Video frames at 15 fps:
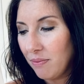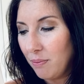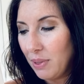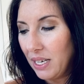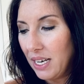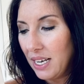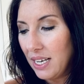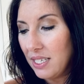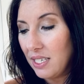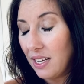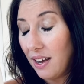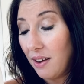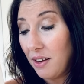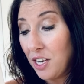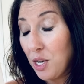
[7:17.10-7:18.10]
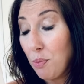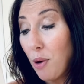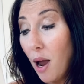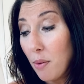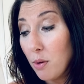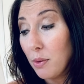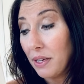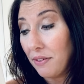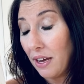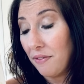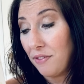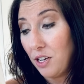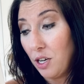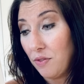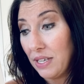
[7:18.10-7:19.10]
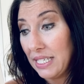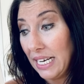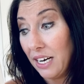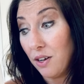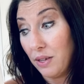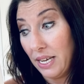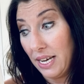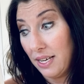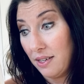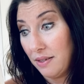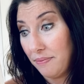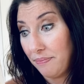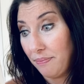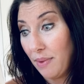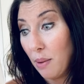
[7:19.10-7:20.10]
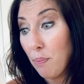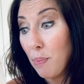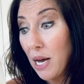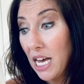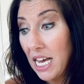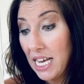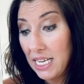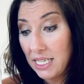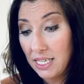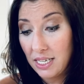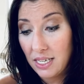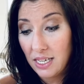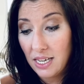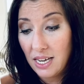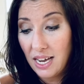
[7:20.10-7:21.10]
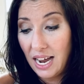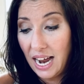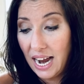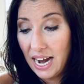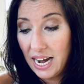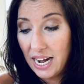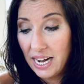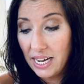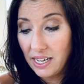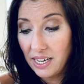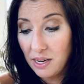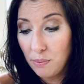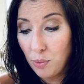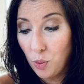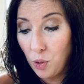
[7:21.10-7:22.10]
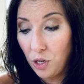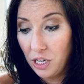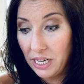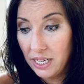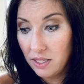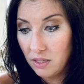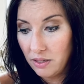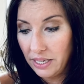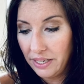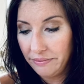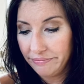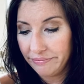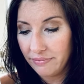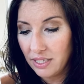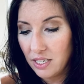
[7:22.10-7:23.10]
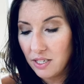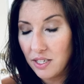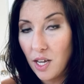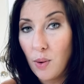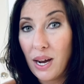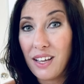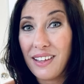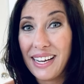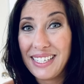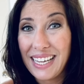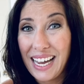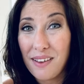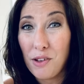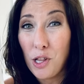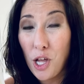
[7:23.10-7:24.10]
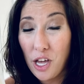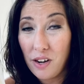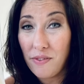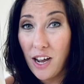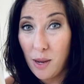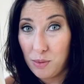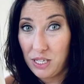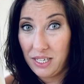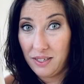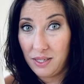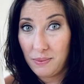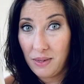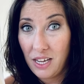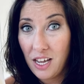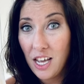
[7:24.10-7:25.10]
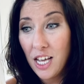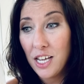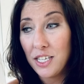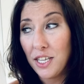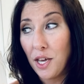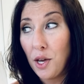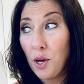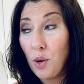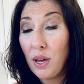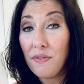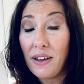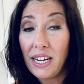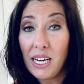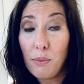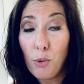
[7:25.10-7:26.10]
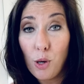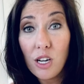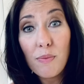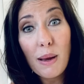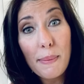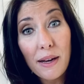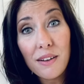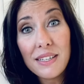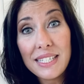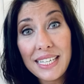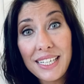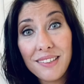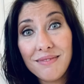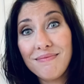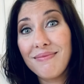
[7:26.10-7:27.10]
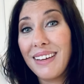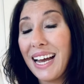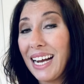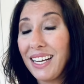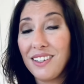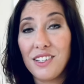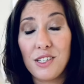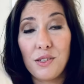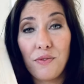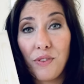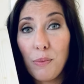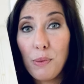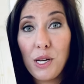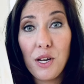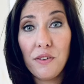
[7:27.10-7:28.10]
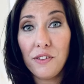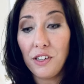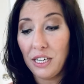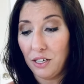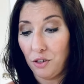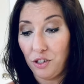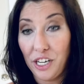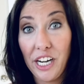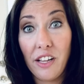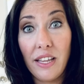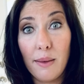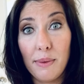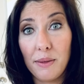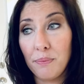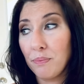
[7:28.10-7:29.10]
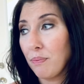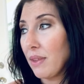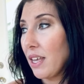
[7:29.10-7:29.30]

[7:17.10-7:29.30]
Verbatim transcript: Because you probably have figured this out yet, but I get bored easily, so I like to have a lot of options. So if I get bored of my mountain scene, I can just flip it over and create a lemon.